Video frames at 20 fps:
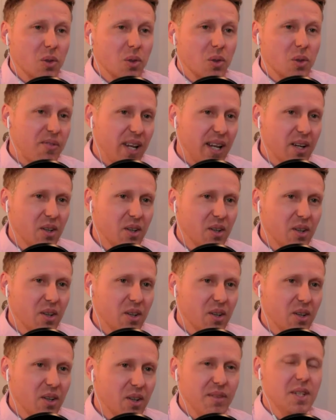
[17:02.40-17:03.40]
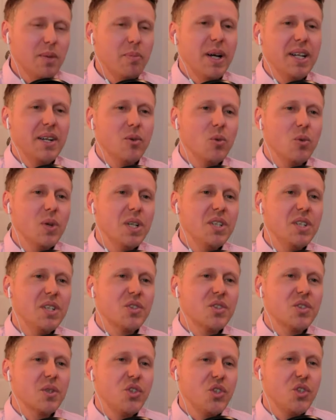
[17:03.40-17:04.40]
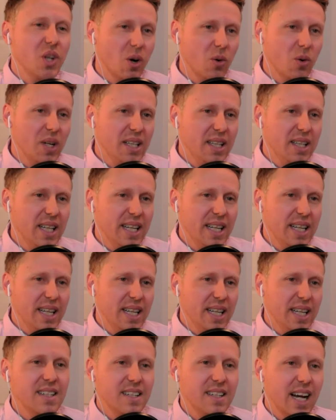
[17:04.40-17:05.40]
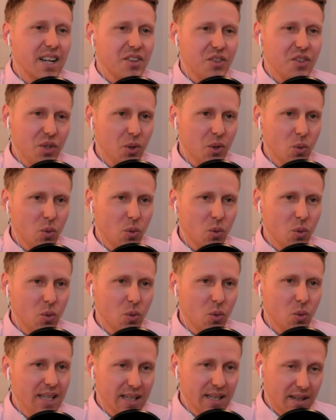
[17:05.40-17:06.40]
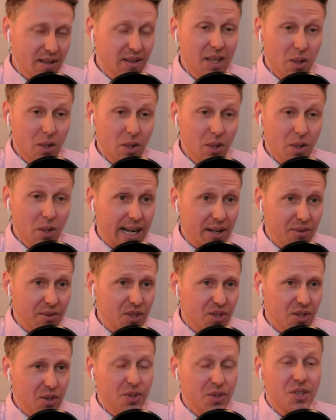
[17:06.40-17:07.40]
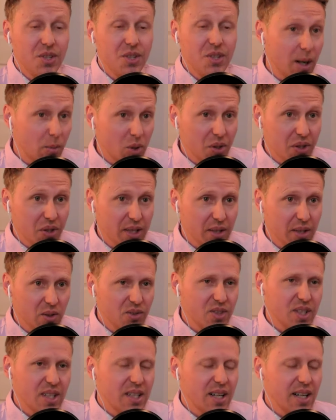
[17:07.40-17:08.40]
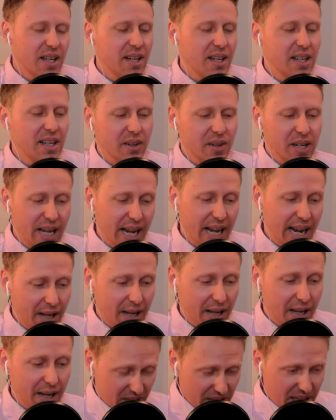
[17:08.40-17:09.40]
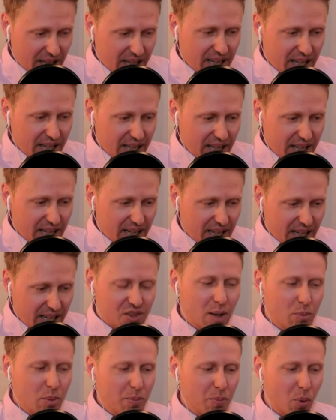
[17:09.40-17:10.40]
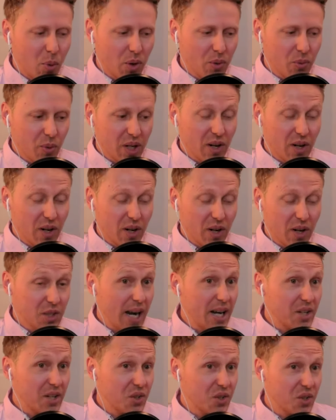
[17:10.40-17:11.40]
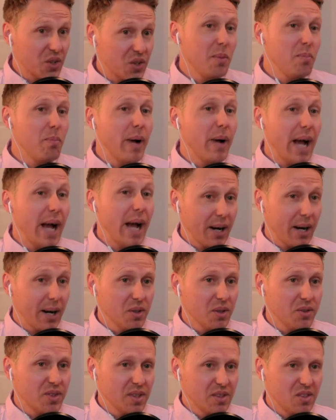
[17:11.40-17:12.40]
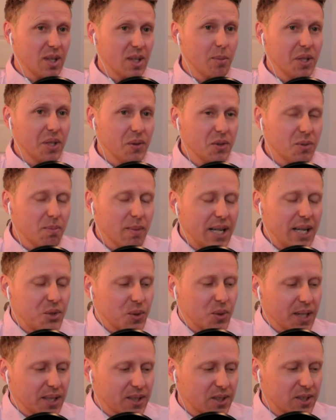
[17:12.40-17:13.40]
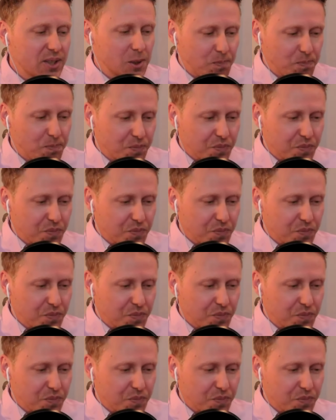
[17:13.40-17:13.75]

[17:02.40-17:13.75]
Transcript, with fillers: has failed. You have independent research showing that it did not do what he, he set out to do to double yields and cut hunger in half. And in some important regards, we're actually going backwards in some of those metrics.